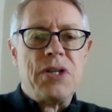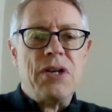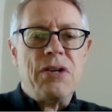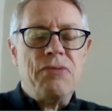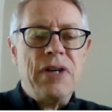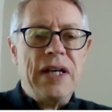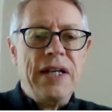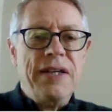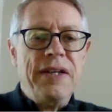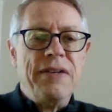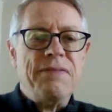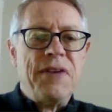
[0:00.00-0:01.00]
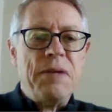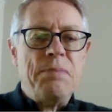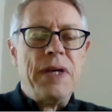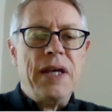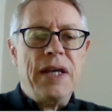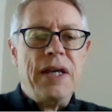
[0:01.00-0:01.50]
really
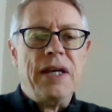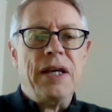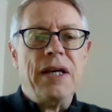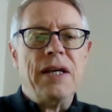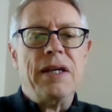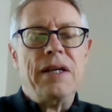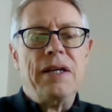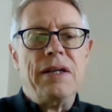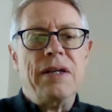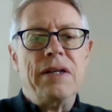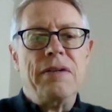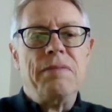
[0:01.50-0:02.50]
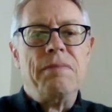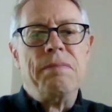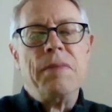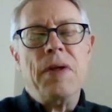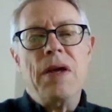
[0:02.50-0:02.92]
vaping for